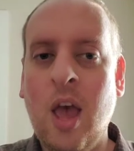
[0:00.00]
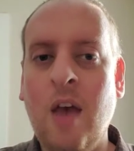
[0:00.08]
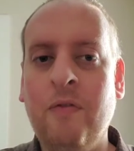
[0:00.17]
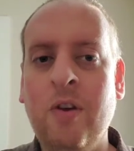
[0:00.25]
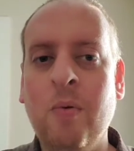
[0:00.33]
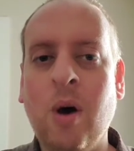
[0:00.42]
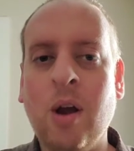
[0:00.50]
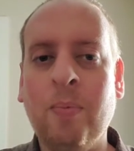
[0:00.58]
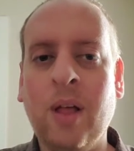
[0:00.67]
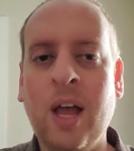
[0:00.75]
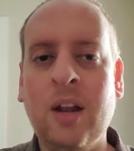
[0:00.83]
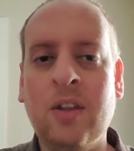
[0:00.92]
if you want to
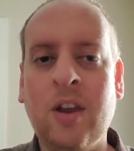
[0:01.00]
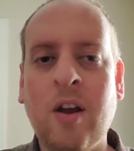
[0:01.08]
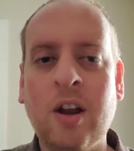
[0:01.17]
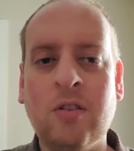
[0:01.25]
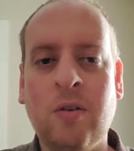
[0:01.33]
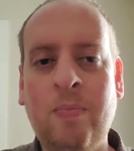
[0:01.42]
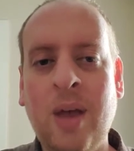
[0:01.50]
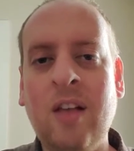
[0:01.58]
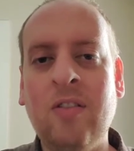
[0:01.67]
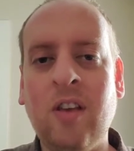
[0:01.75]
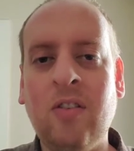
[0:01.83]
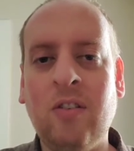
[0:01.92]
play Daring
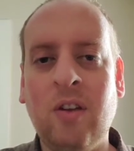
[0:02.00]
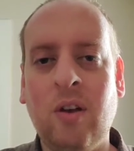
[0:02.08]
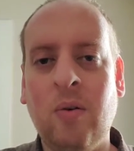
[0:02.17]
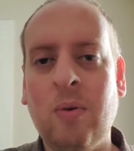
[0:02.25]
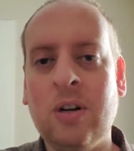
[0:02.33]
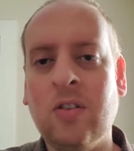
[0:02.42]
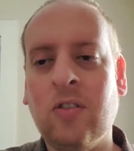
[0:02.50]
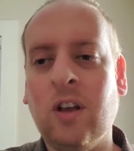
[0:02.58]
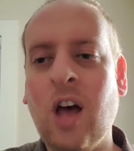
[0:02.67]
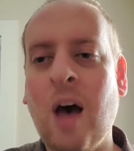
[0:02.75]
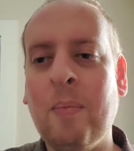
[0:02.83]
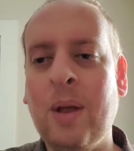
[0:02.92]
Trapezist, which is a
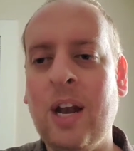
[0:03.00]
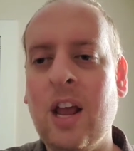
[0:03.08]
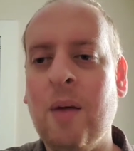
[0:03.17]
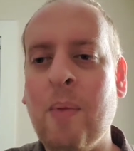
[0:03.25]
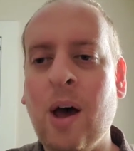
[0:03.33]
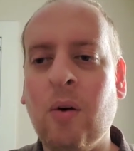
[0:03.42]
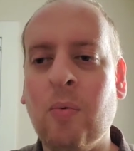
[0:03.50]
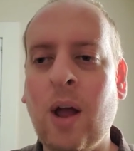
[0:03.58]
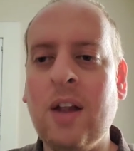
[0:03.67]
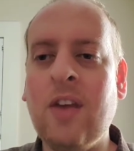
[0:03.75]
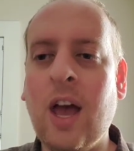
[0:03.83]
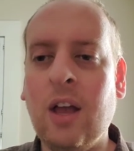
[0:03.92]
common in a mono
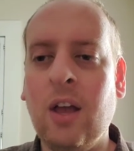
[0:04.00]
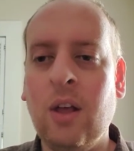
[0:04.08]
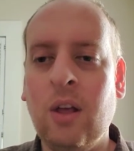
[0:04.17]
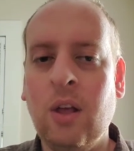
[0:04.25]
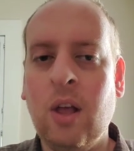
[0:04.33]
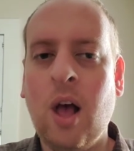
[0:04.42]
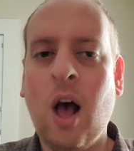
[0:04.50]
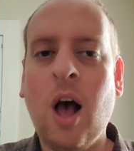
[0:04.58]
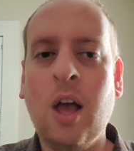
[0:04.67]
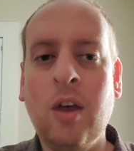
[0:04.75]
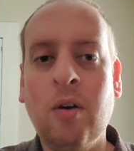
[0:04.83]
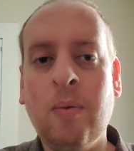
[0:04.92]
red deck,
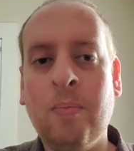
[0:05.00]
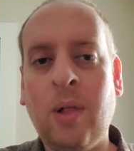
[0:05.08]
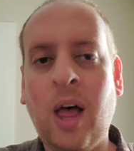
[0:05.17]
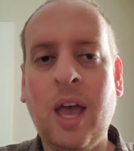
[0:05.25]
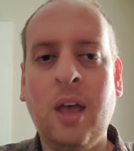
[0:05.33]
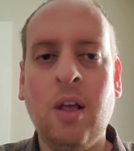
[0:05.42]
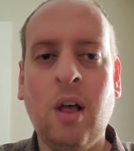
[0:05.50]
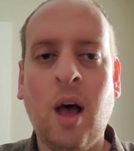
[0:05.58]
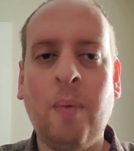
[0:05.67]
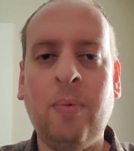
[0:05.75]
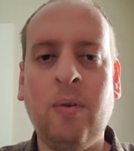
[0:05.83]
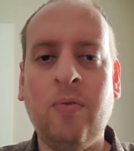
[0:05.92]
you can play
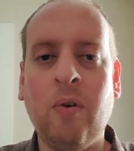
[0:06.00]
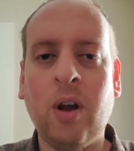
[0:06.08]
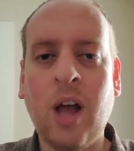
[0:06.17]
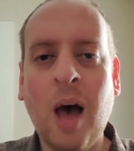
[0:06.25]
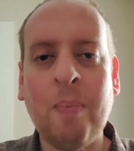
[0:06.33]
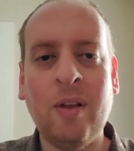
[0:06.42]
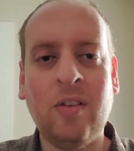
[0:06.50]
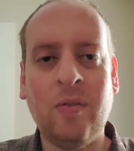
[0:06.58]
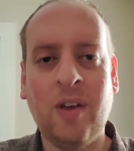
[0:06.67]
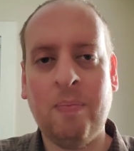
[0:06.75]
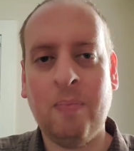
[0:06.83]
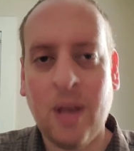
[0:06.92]
up to 4 copies
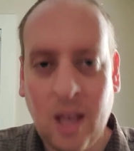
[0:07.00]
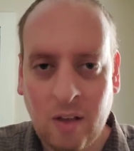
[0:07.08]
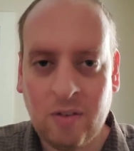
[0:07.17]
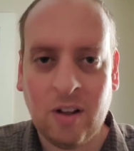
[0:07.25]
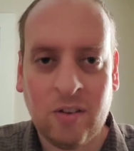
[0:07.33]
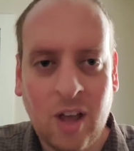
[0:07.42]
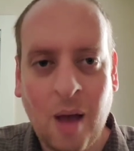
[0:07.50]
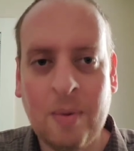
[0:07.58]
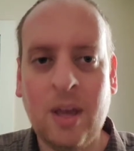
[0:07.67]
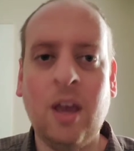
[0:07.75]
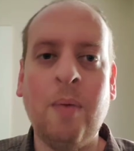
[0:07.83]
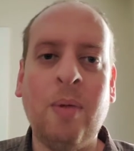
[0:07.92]
of it because it's
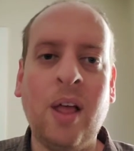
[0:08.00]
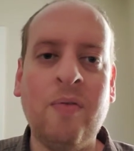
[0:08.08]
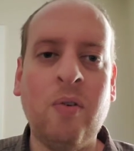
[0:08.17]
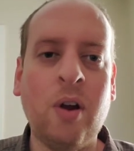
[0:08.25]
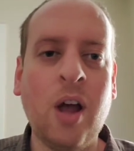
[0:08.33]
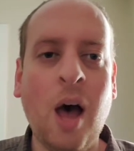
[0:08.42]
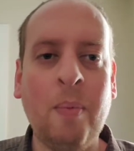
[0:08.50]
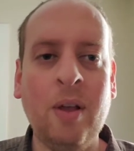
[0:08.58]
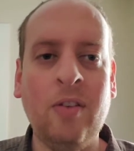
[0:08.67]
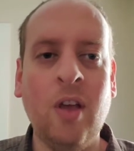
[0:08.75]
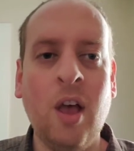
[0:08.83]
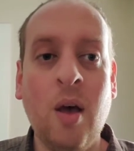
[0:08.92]
common. You can play 4
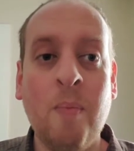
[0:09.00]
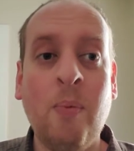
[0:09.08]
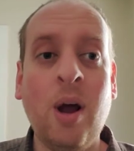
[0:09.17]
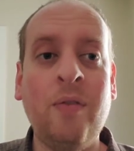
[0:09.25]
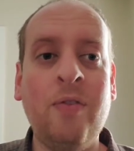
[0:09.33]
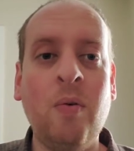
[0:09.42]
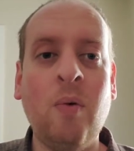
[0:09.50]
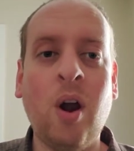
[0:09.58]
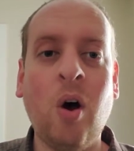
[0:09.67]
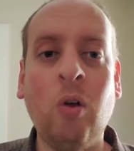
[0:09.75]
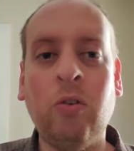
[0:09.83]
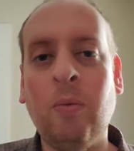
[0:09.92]
copies. But if you
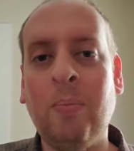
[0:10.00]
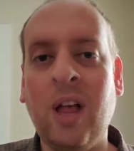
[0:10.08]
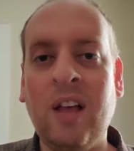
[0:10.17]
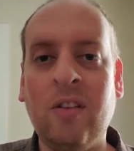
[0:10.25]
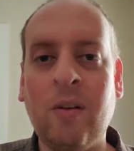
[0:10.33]
want to also play